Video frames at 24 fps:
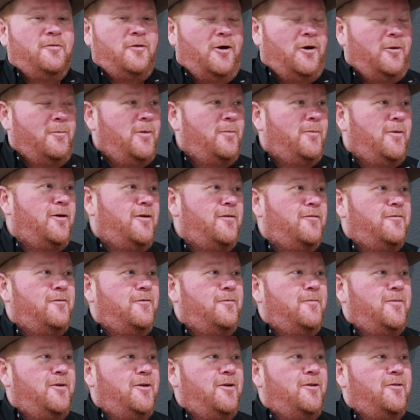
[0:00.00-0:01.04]
Calm your mouth for a
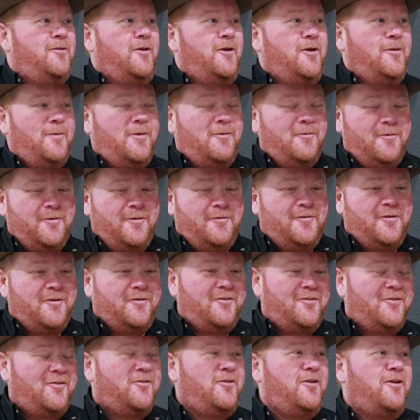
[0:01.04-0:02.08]
minute. Think about what you're
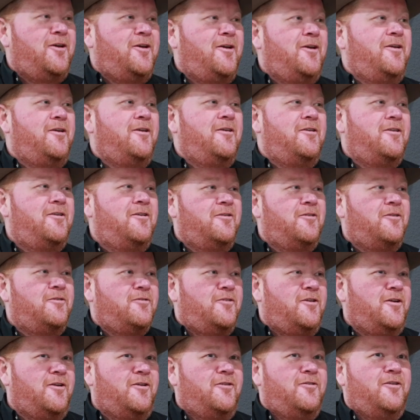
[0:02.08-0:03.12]
fixing to say. Those
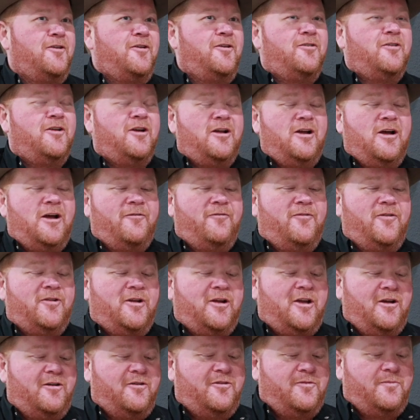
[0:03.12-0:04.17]
kind of things. I feel like
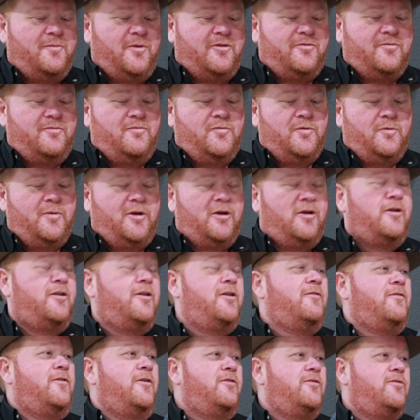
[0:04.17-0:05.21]
that just would make a
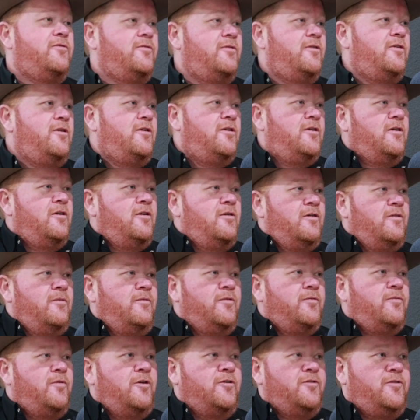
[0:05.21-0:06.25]
difference
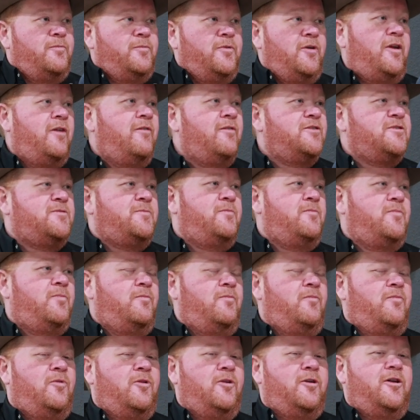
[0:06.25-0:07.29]
with us. You just
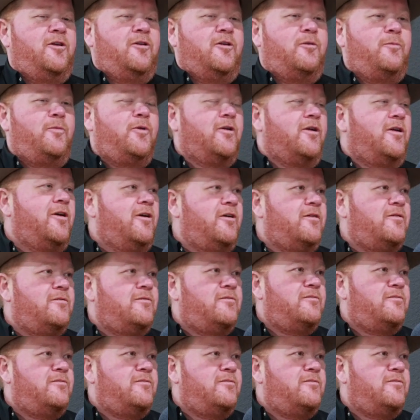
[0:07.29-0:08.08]
learn how to communicate.